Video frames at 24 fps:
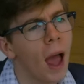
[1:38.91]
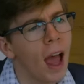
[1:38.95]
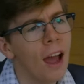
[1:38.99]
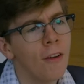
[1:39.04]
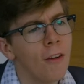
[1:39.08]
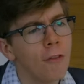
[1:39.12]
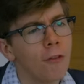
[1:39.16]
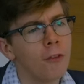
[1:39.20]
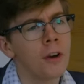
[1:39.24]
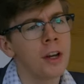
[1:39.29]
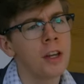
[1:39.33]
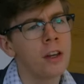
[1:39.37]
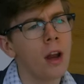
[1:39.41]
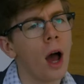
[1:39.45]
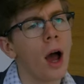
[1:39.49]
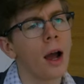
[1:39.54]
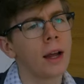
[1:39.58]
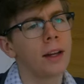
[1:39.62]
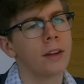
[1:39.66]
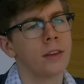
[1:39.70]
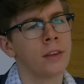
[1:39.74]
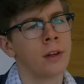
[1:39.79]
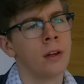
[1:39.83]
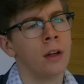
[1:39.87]
every
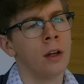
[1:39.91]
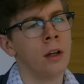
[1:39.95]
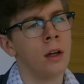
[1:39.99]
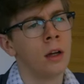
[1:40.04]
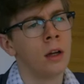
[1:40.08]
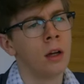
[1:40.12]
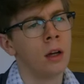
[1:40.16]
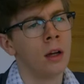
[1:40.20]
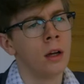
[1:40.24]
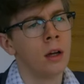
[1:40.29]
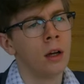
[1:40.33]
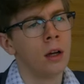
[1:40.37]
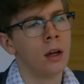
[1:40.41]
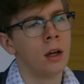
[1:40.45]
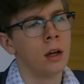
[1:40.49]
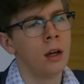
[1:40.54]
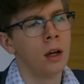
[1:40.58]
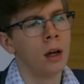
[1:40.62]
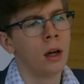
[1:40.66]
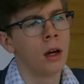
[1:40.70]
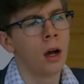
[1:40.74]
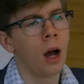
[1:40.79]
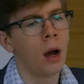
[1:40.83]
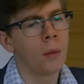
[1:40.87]
night.
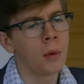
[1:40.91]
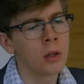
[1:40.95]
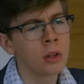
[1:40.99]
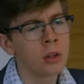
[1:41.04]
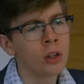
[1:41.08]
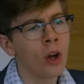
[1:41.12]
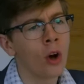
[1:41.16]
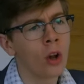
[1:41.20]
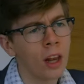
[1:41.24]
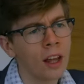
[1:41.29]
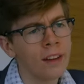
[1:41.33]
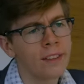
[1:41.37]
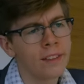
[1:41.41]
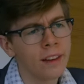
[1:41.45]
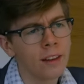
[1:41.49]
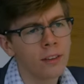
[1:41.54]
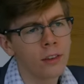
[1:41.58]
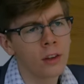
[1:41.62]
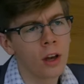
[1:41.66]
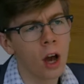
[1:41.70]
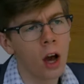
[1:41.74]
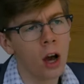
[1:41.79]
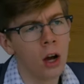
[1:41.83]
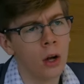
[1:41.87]
I will not let
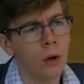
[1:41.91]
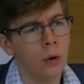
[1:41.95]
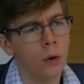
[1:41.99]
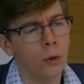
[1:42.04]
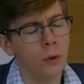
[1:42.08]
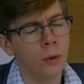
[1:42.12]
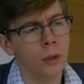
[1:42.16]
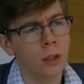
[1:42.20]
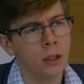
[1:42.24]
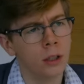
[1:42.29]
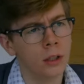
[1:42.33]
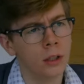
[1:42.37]
it go.